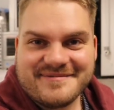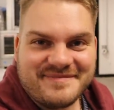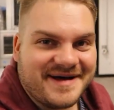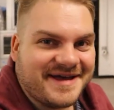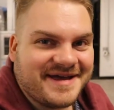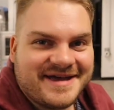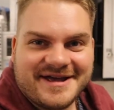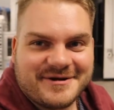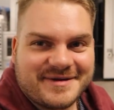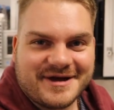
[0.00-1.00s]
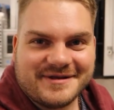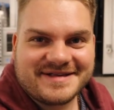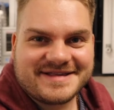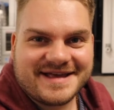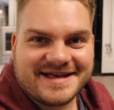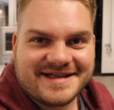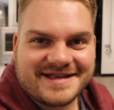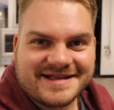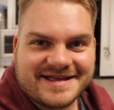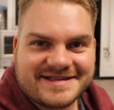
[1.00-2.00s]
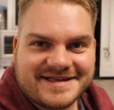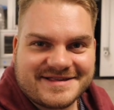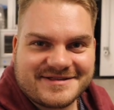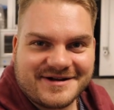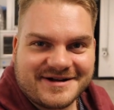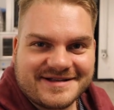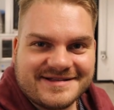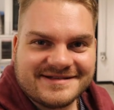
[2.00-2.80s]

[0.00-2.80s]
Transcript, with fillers: But here we go. Let's get it in and let's get started.